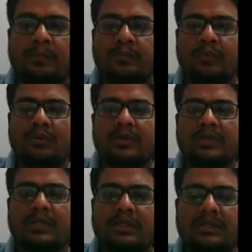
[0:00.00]
probability
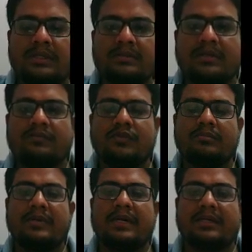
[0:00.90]
that it has come from
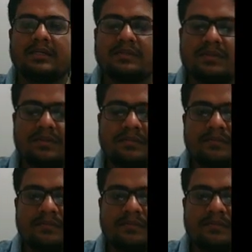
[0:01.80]
plant X is.